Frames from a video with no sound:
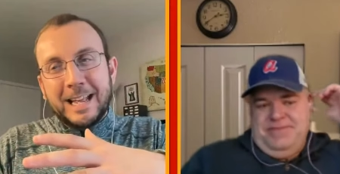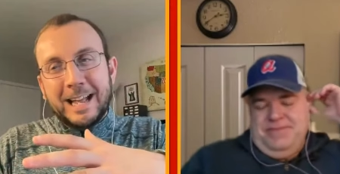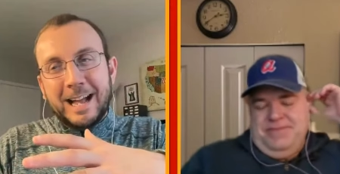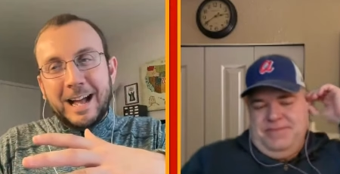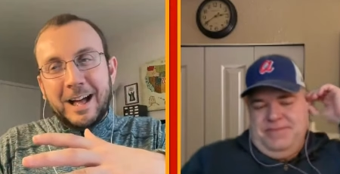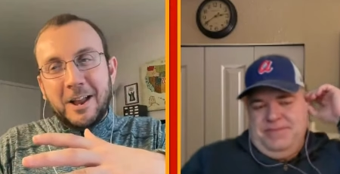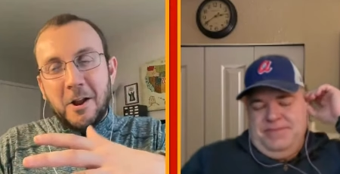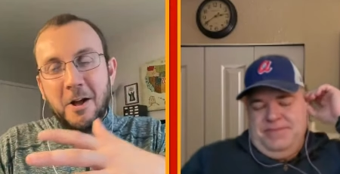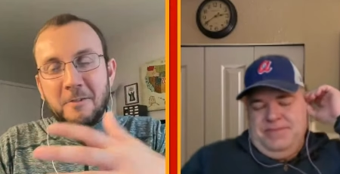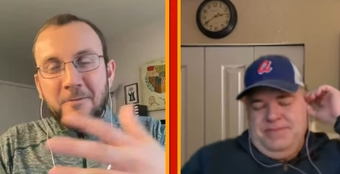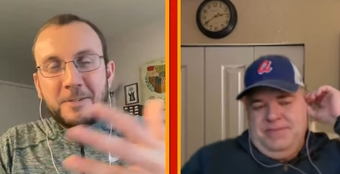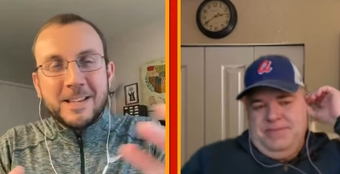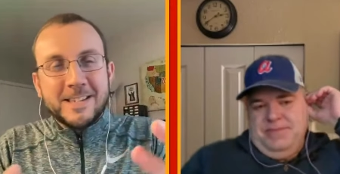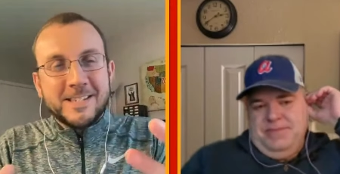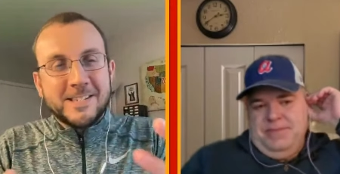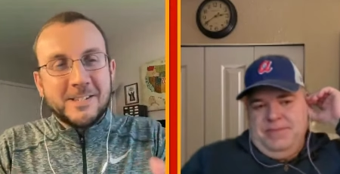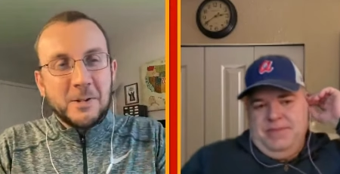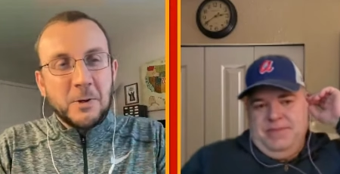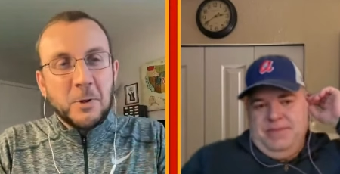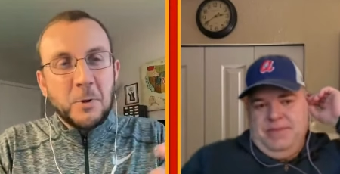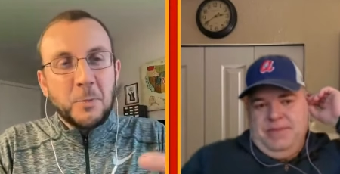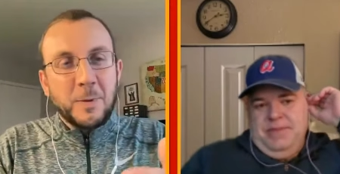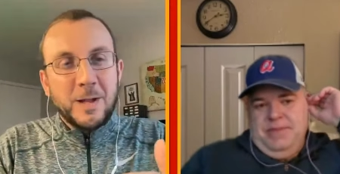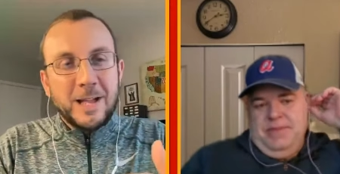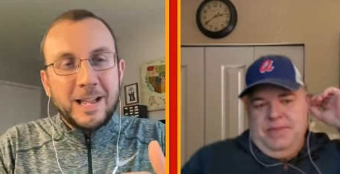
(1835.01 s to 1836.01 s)
Speaker 1: On offense
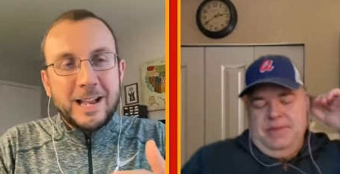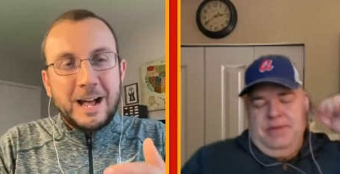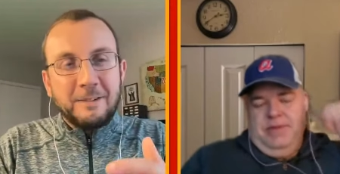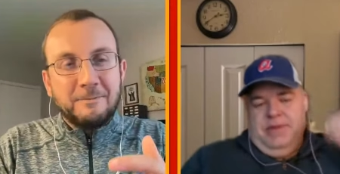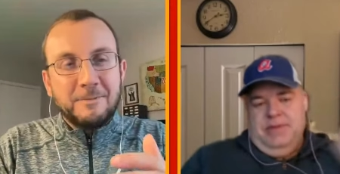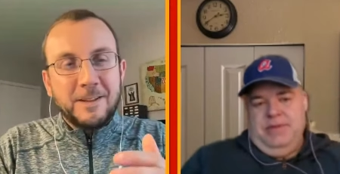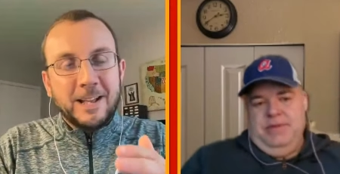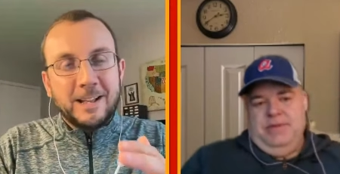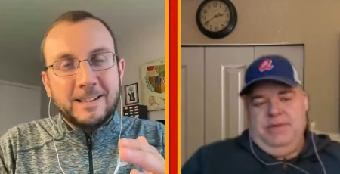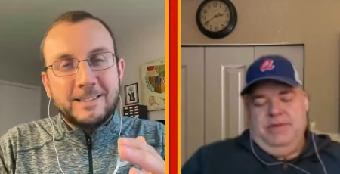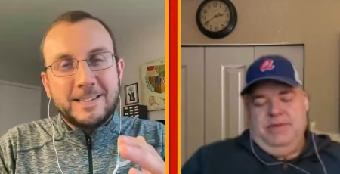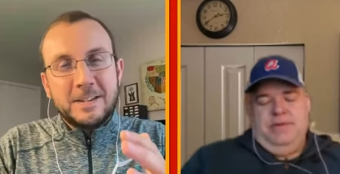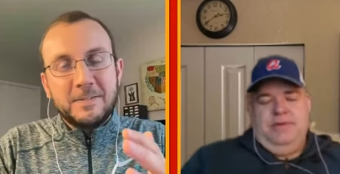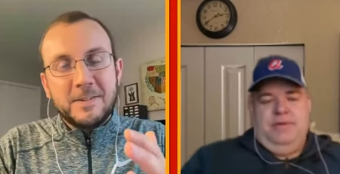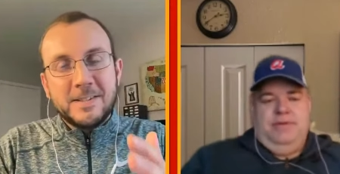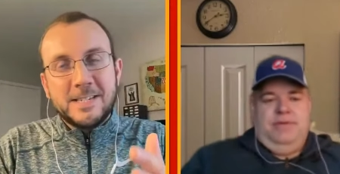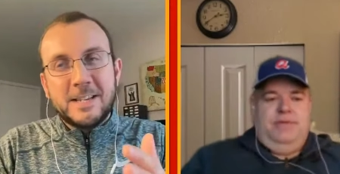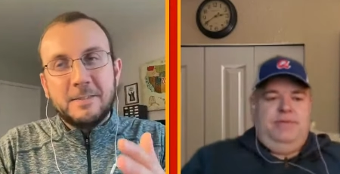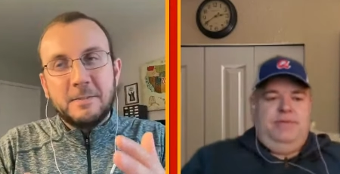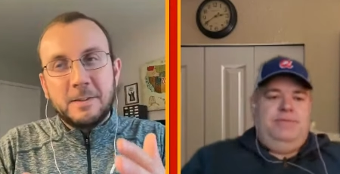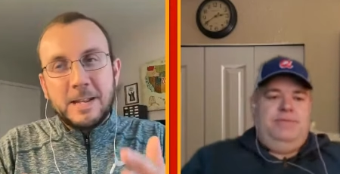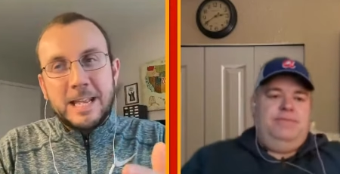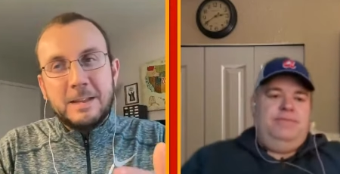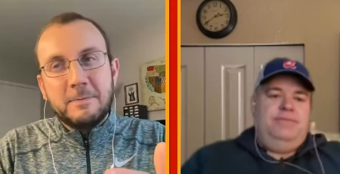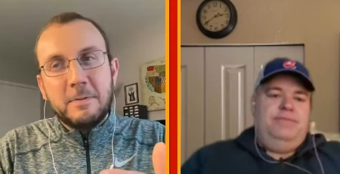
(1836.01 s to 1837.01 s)
too, but I think on defense
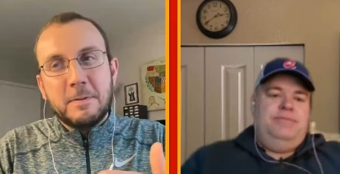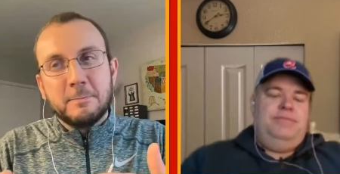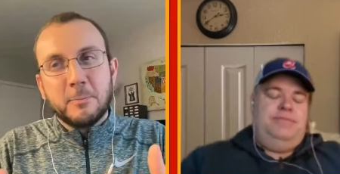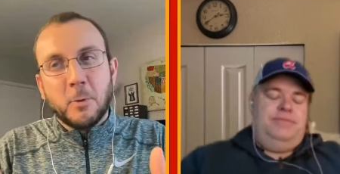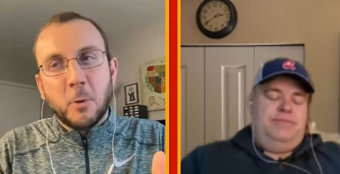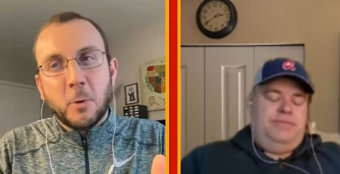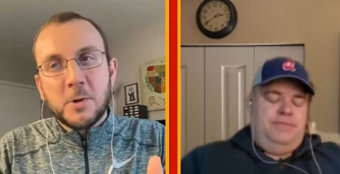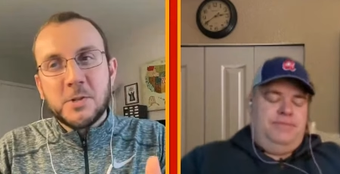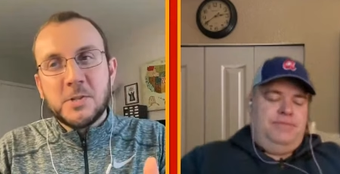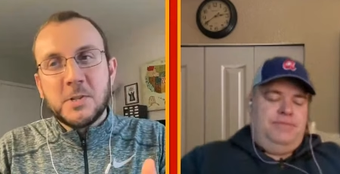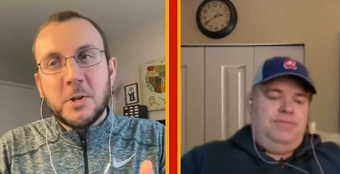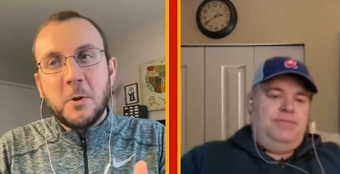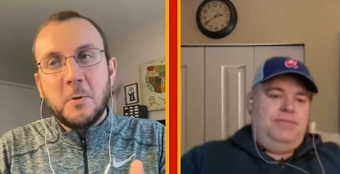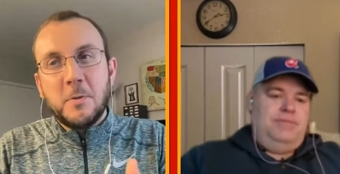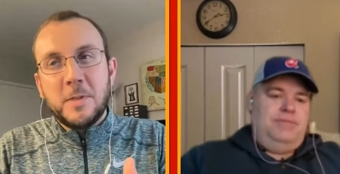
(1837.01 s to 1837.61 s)
even even more so.